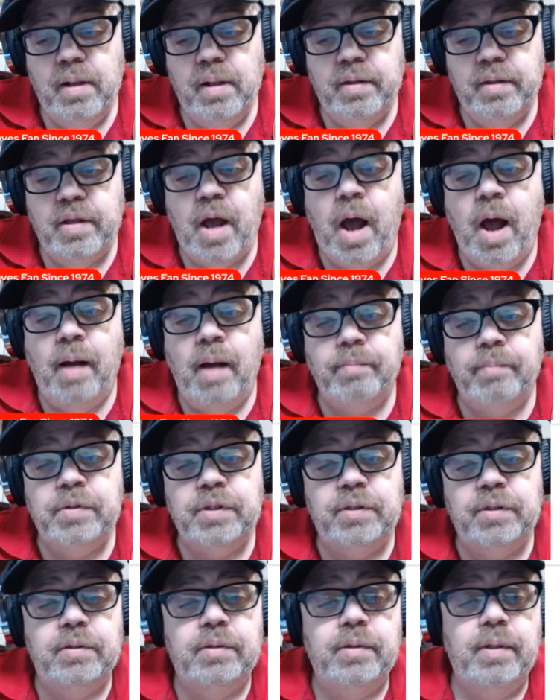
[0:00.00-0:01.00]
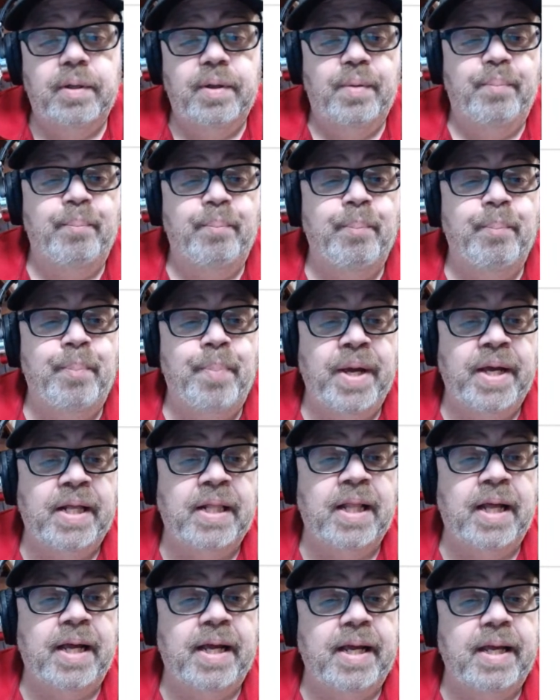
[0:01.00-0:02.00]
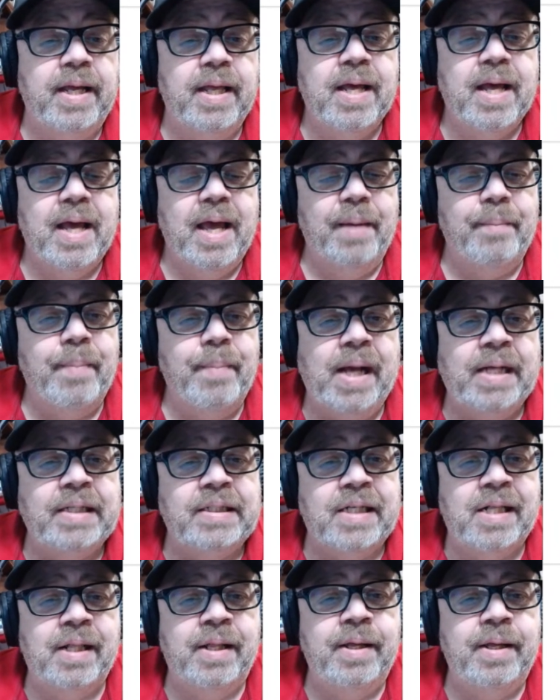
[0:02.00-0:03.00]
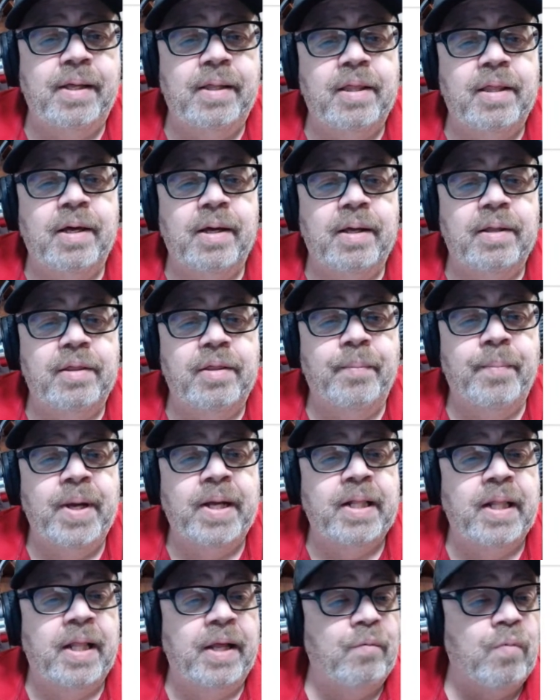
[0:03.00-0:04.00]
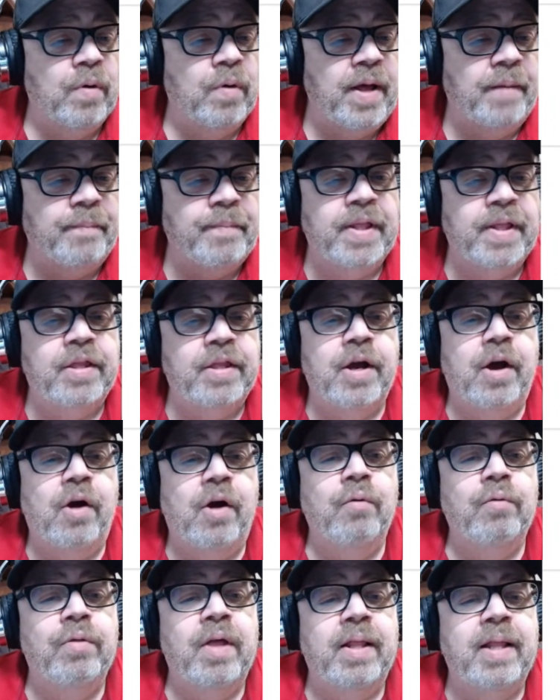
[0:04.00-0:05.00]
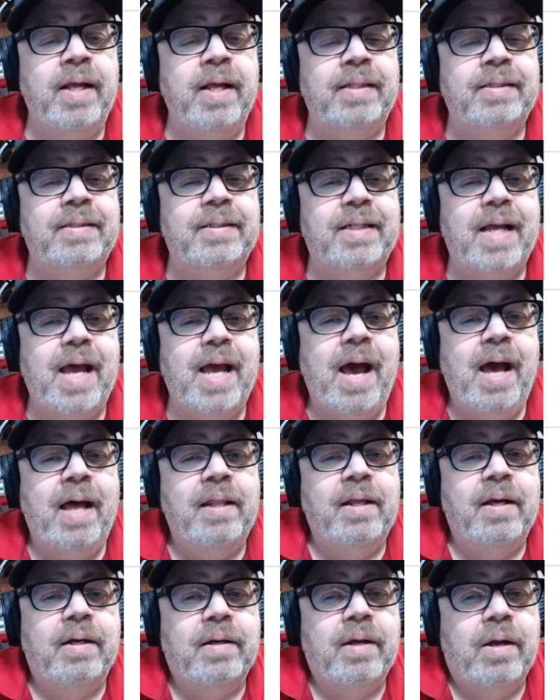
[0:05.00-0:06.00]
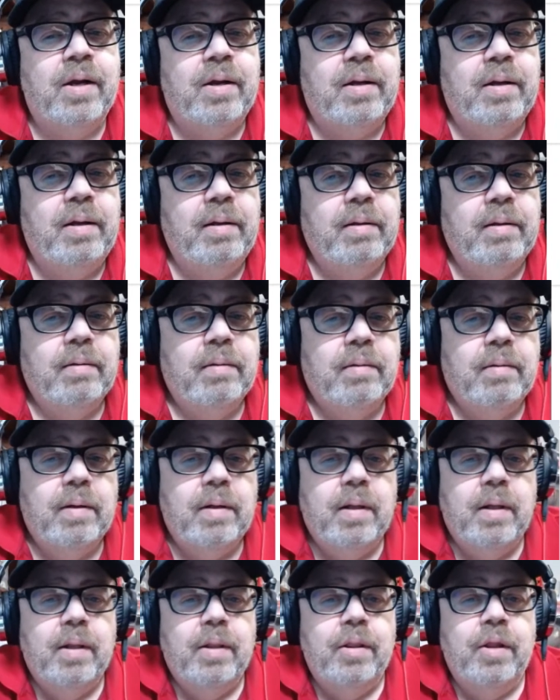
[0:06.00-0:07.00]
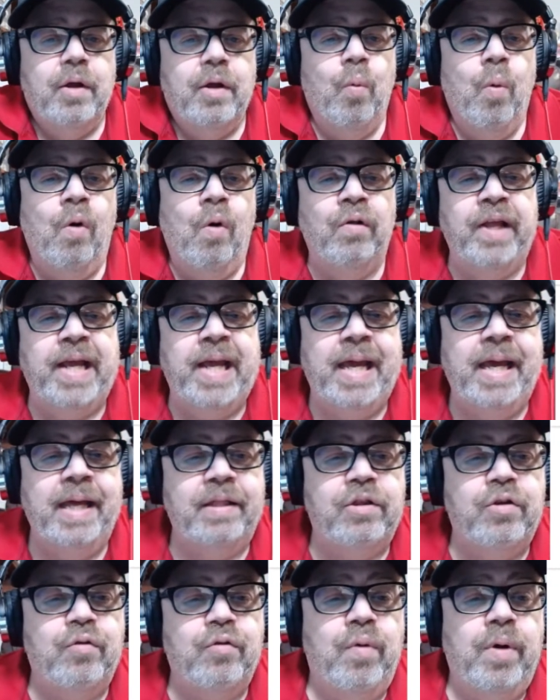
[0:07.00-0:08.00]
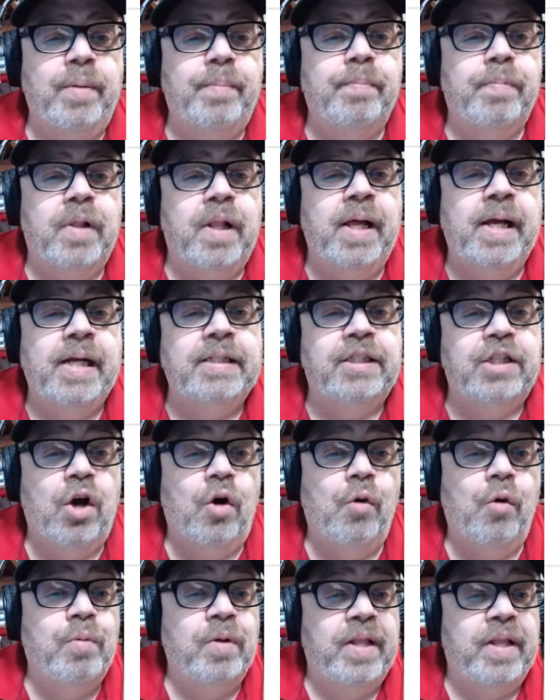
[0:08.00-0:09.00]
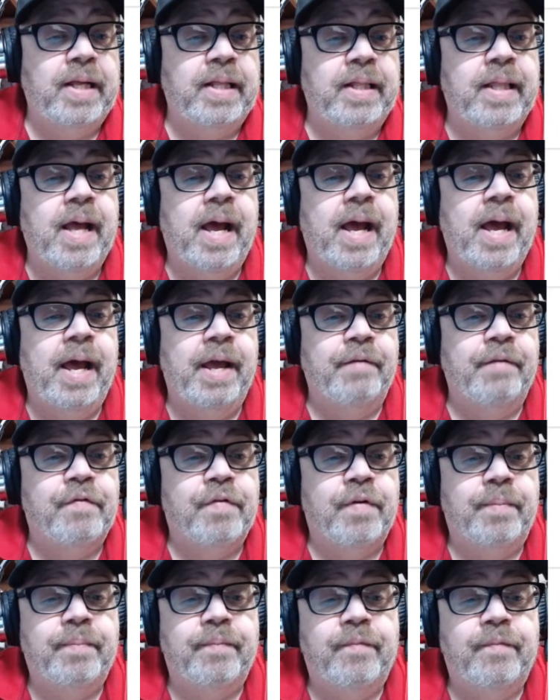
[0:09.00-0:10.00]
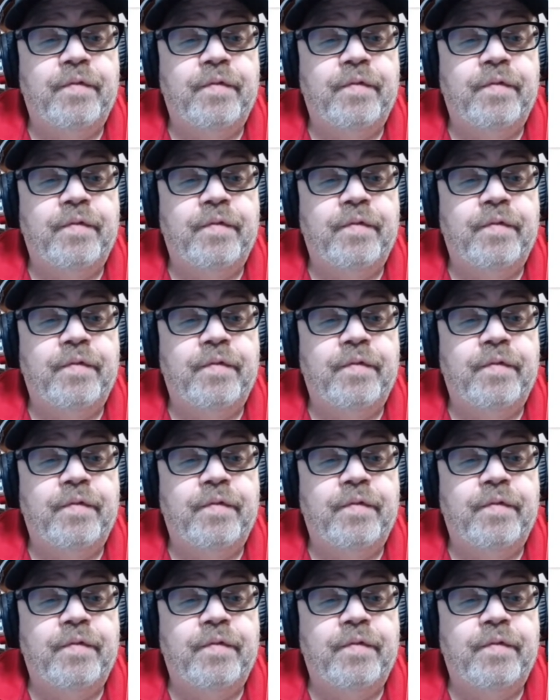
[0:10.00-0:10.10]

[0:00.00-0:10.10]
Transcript: Tops Big League. And basically the Big League, what I've been told, that it's kind of, they're wanting it to replace opening day from